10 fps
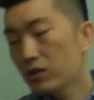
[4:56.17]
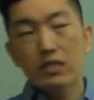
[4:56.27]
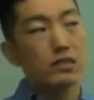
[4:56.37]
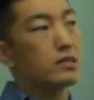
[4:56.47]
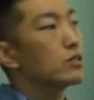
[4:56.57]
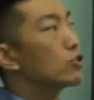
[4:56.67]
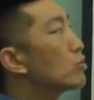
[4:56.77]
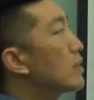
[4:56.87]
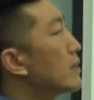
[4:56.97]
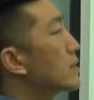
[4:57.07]
it's since
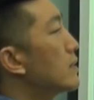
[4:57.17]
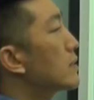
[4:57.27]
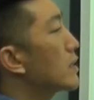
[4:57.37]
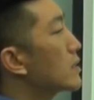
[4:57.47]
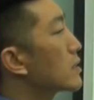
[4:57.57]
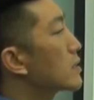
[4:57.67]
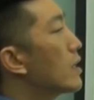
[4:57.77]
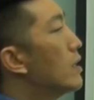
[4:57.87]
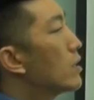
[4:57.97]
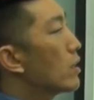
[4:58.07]
2006,
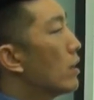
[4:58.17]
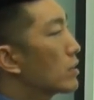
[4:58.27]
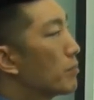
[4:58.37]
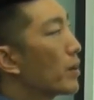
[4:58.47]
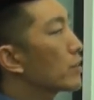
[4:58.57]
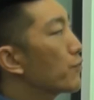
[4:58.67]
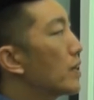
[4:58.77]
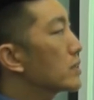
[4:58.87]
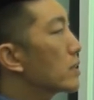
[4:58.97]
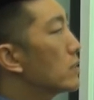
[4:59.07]
the
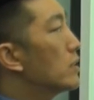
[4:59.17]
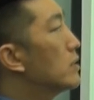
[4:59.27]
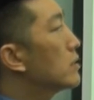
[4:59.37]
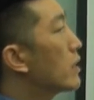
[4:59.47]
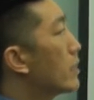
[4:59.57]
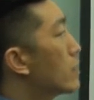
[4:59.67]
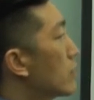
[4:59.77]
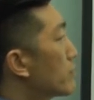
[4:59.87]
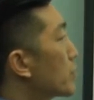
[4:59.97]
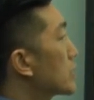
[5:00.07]
butterflies that are in the
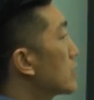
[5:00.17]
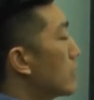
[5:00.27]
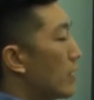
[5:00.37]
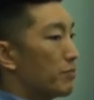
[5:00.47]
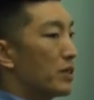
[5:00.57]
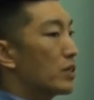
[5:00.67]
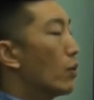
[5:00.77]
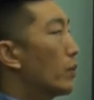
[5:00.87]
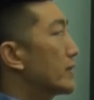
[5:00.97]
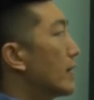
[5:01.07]
area of Britain have been
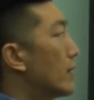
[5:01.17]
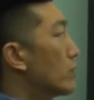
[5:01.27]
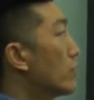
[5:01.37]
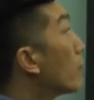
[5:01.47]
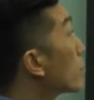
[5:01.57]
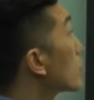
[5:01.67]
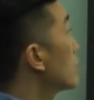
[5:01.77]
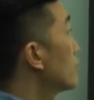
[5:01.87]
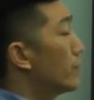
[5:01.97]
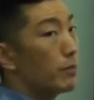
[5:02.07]
going down, the number
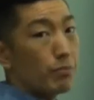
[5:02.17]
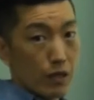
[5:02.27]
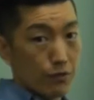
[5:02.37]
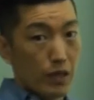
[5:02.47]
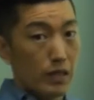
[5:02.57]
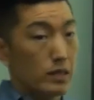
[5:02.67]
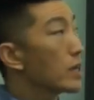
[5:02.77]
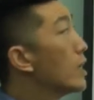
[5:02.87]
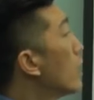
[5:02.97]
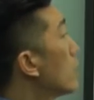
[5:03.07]
of
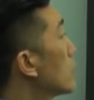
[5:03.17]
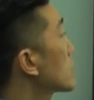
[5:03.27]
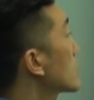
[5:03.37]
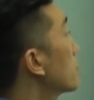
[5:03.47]
butterflies. Let's look